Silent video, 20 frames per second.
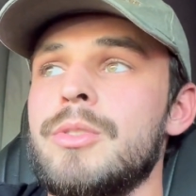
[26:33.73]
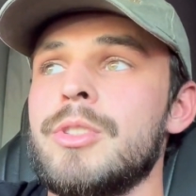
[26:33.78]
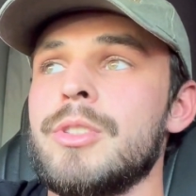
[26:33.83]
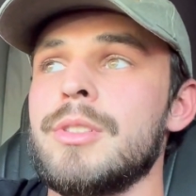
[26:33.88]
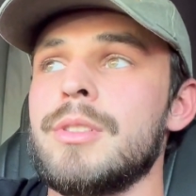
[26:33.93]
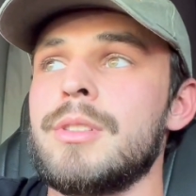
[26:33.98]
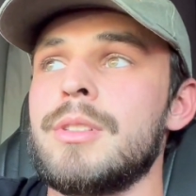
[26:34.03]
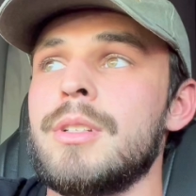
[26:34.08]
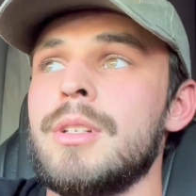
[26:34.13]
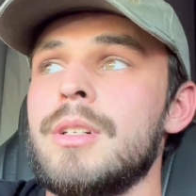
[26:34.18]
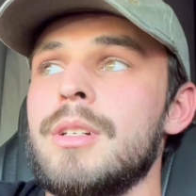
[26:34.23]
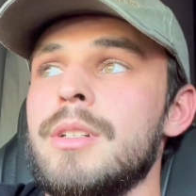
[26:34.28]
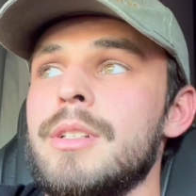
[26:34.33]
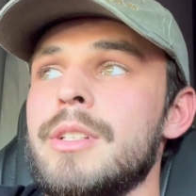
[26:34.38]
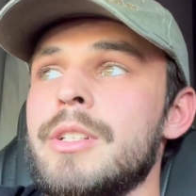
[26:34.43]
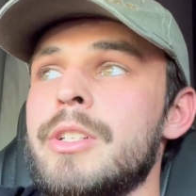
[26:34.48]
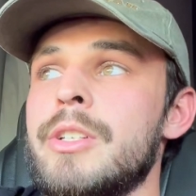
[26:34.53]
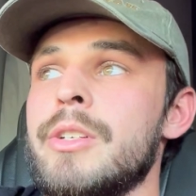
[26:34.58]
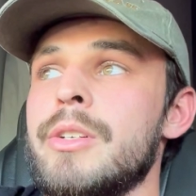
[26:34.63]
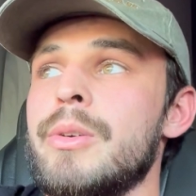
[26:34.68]
Just
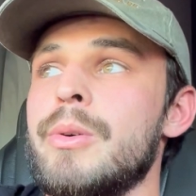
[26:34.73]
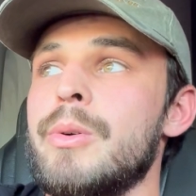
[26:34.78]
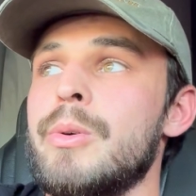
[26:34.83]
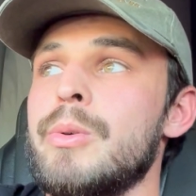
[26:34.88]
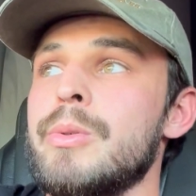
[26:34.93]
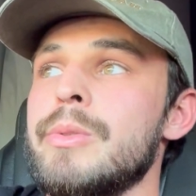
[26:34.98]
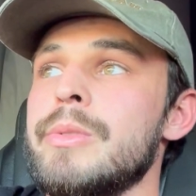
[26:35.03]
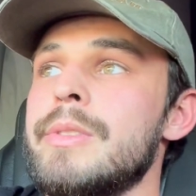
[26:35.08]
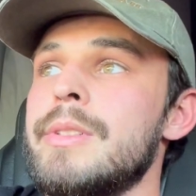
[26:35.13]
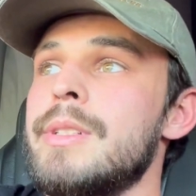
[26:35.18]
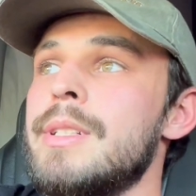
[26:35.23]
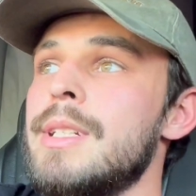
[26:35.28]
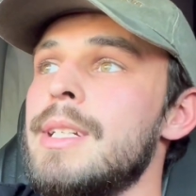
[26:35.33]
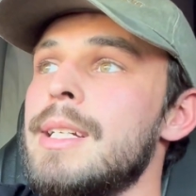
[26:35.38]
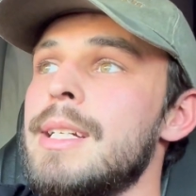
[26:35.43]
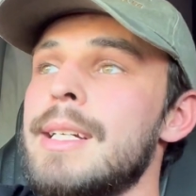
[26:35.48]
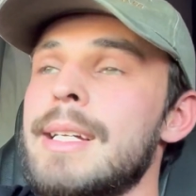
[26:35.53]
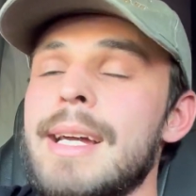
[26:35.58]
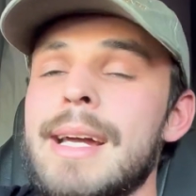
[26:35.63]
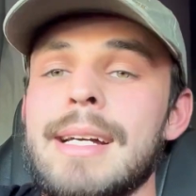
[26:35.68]
a good old
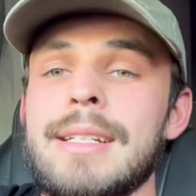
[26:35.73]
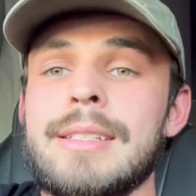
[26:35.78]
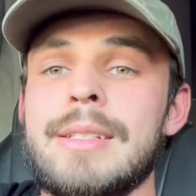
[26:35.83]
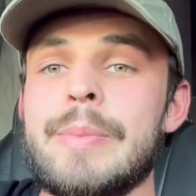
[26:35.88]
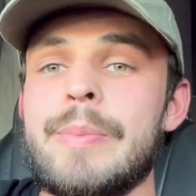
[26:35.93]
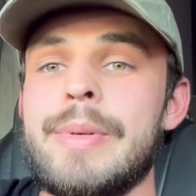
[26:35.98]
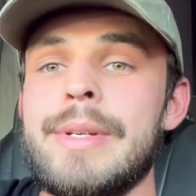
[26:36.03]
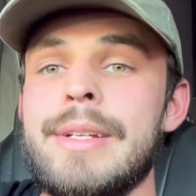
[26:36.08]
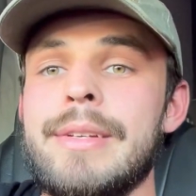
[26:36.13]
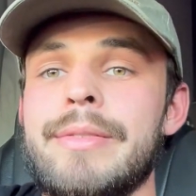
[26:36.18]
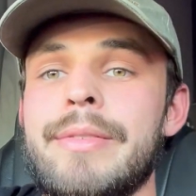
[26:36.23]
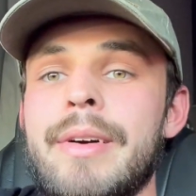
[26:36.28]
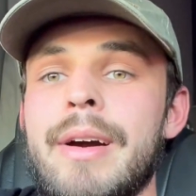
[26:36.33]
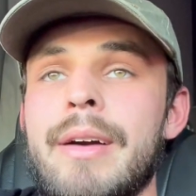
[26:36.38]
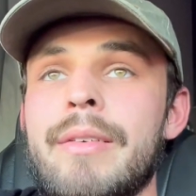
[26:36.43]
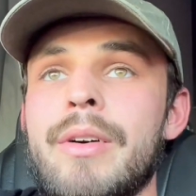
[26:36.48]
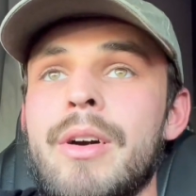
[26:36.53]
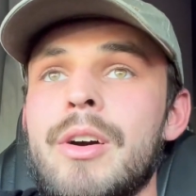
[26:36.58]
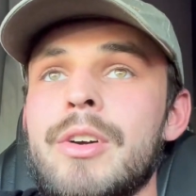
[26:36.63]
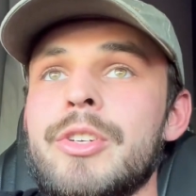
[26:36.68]
S&P
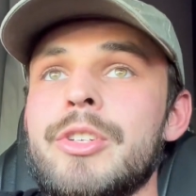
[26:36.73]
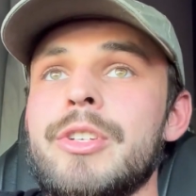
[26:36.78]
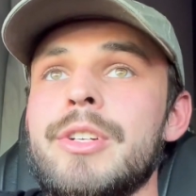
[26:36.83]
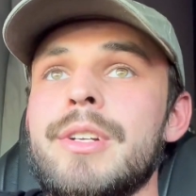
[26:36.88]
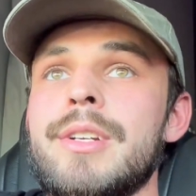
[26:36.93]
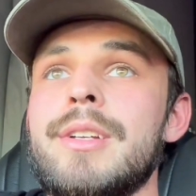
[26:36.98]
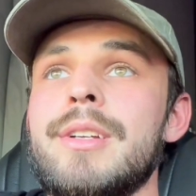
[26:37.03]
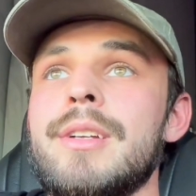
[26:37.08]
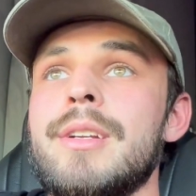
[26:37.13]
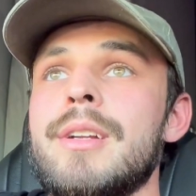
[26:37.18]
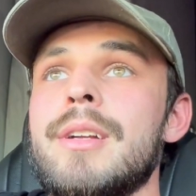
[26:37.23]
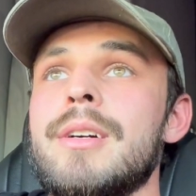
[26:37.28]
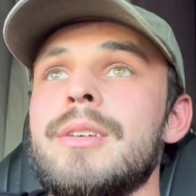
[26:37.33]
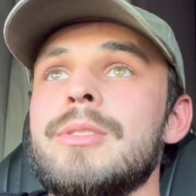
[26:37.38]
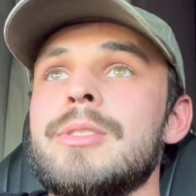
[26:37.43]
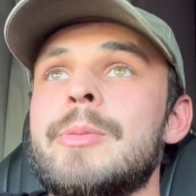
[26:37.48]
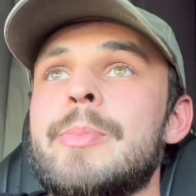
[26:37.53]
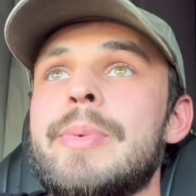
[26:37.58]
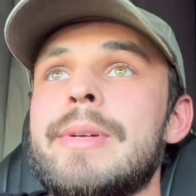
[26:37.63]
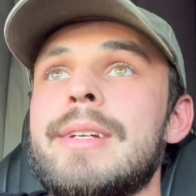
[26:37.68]
500.
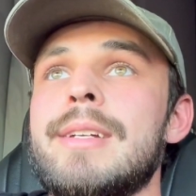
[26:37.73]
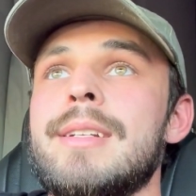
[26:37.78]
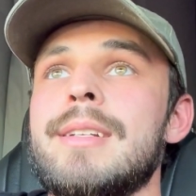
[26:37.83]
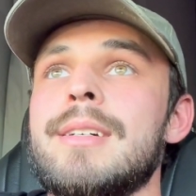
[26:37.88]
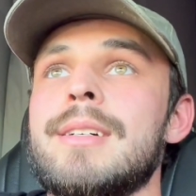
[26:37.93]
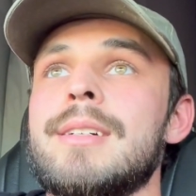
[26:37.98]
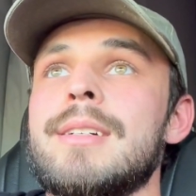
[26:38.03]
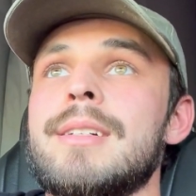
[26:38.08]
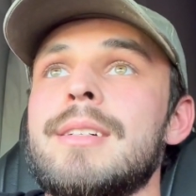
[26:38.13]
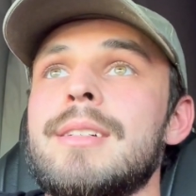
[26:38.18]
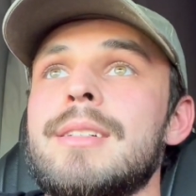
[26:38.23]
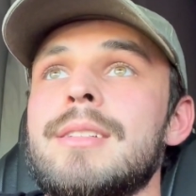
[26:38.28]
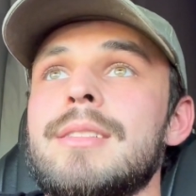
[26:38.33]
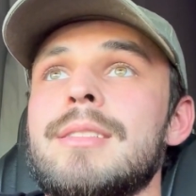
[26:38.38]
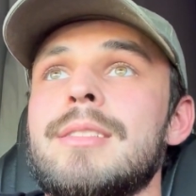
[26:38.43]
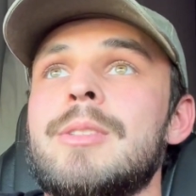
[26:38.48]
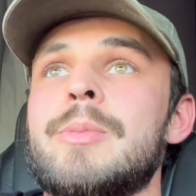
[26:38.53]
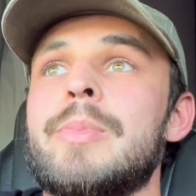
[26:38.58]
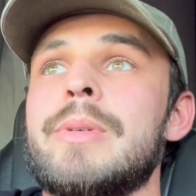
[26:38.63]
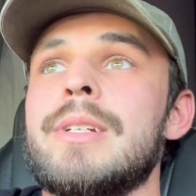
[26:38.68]
It's
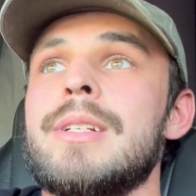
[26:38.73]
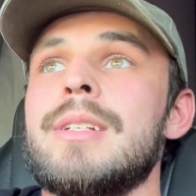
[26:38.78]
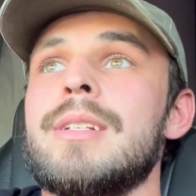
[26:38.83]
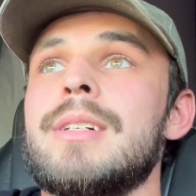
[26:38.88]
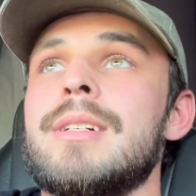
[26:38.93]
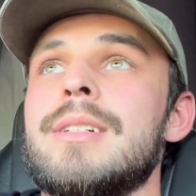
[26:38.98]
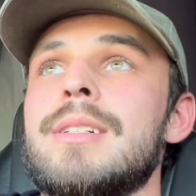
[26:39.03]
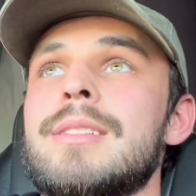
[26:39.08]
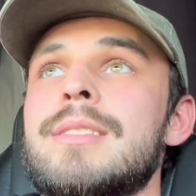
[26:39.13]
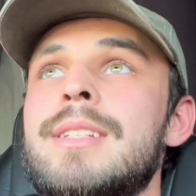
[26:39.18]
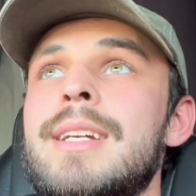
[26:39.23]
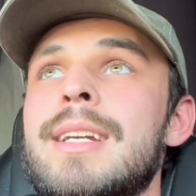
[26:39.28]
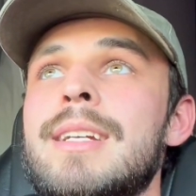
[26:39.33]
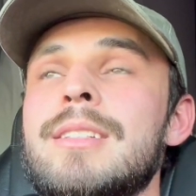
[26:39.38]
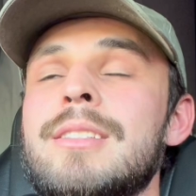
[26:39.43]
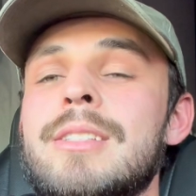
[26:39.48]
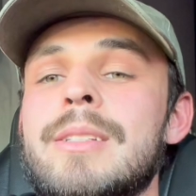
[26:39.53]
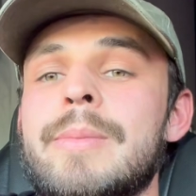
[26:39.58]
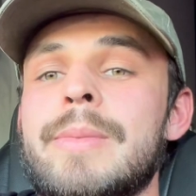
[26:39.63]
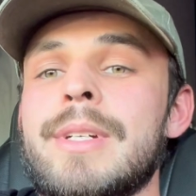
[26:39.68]
been
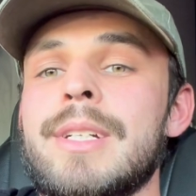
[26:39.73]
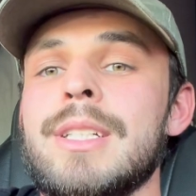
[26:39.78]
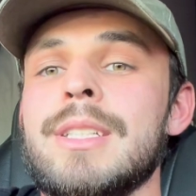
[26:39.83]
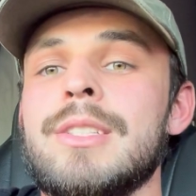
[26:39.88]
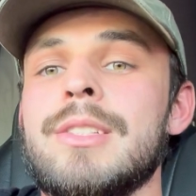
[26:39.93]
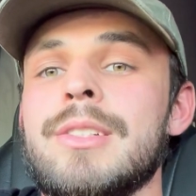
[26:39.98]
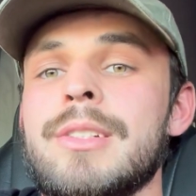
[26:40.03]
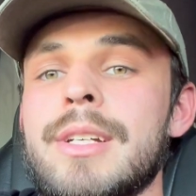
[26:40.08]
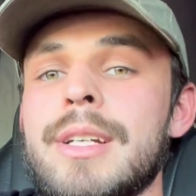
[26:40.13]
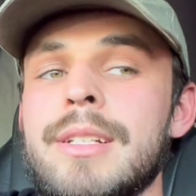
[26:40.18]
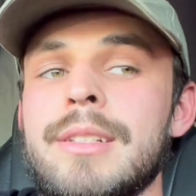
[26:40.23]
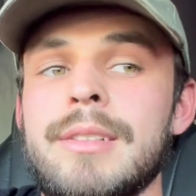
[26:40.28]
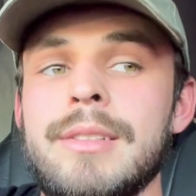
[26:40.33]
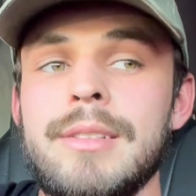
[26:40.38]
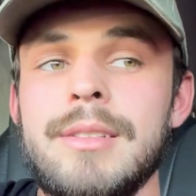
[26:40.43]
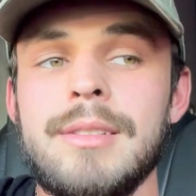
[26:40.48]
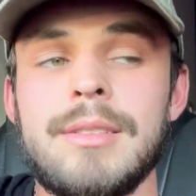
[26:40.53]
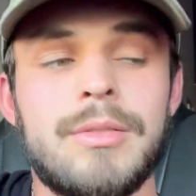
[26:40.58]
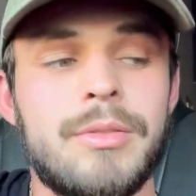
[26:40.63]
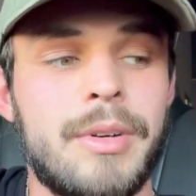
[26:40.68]
taking some hits
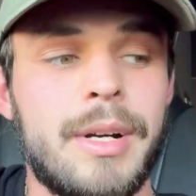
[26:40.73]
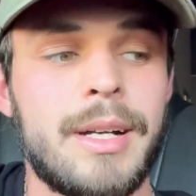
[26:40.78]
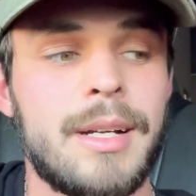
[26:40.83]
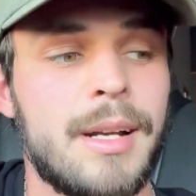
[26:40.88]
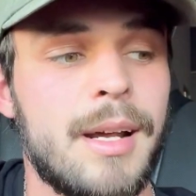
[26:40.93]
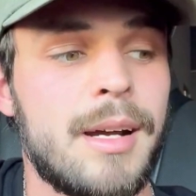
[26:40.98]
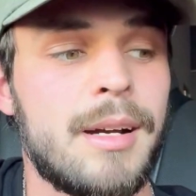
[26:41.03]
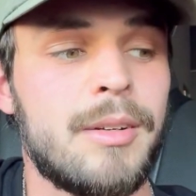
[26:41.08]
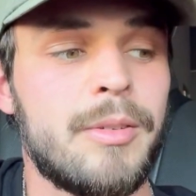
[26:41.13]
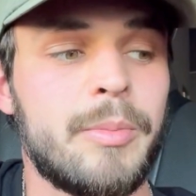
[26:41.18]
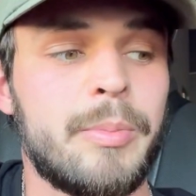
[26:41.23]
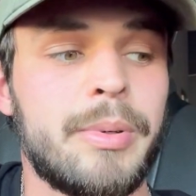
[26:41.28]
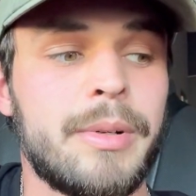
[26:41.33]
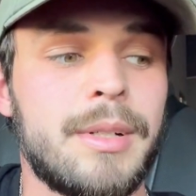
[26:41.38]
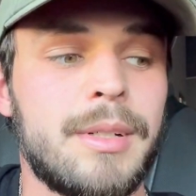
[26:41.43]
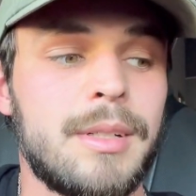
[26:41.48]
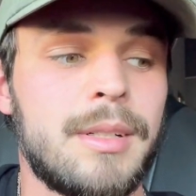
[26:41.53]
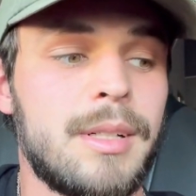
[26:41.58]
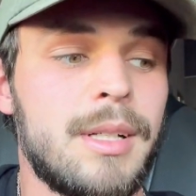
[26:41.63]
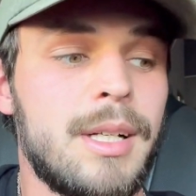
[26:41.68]
lately right now,
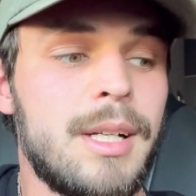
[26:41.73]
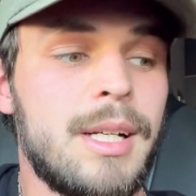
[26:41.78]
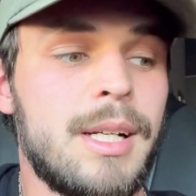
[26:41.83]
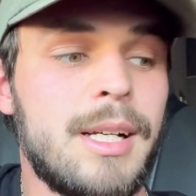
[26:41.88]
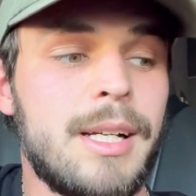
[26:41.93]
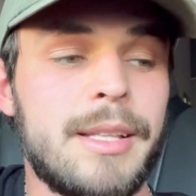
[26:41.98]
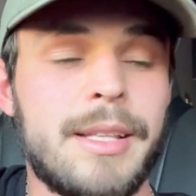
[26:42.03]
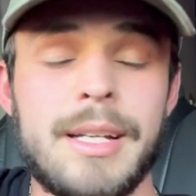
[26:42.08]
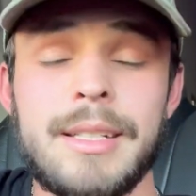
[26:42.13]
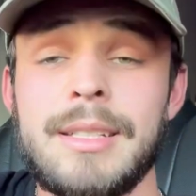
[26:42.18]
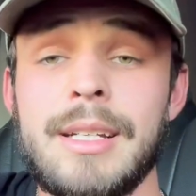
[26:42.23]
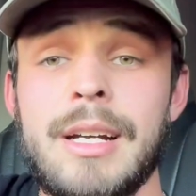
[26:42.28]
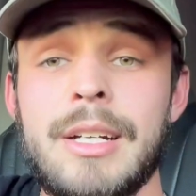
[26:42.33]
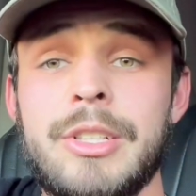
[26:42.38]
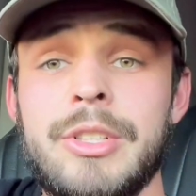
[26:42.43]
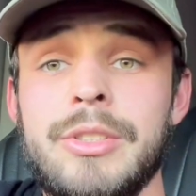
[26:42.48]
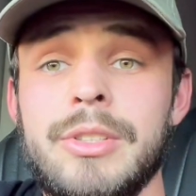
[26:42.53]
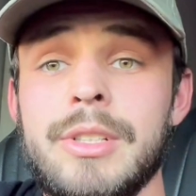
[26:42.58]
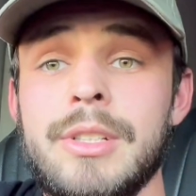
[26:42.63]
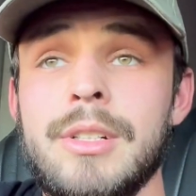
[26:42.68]
but that's
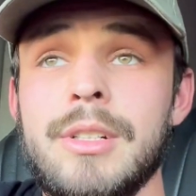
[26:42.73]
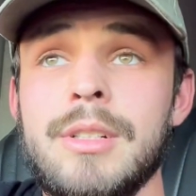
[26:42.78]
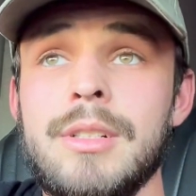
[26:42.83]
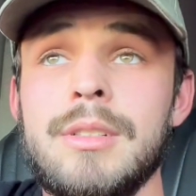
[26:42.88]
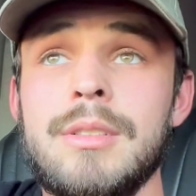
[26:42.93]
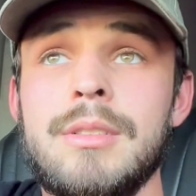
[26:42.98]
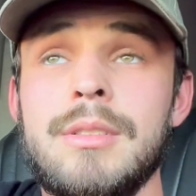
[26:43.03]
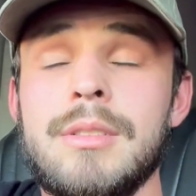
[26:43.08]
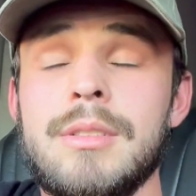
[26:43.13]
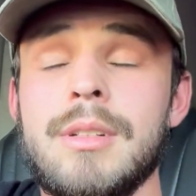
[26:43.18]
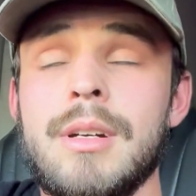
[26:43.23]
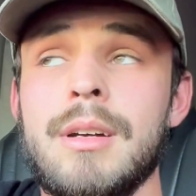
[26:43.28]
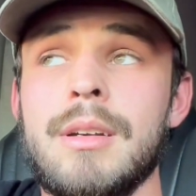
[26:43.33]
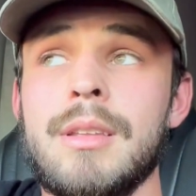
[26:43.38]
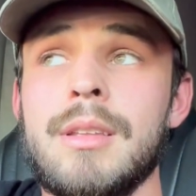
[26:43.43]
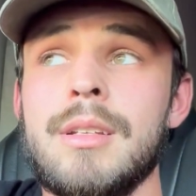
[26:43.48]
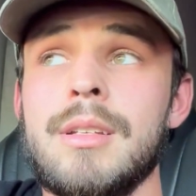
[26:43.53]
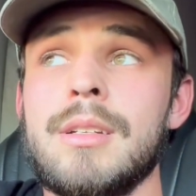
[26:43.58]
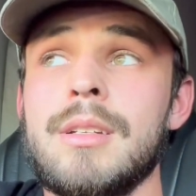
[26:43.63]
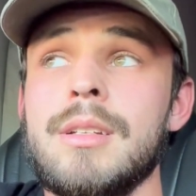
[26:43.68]
actually good, I
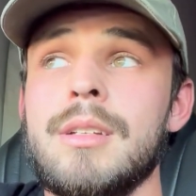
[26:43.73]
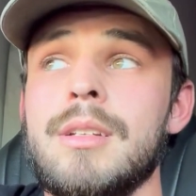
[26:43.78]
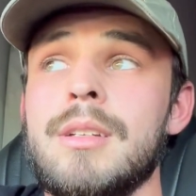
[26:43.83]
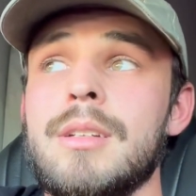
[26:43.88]
think.